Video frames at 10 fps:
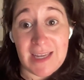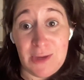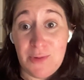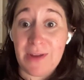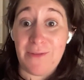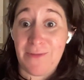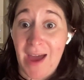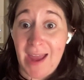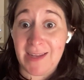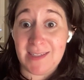that you can
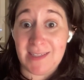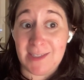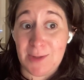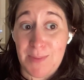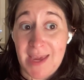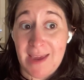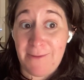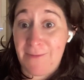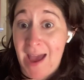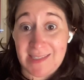find to
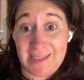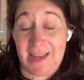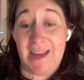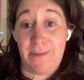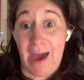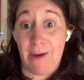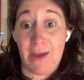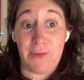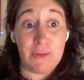be fascinated about?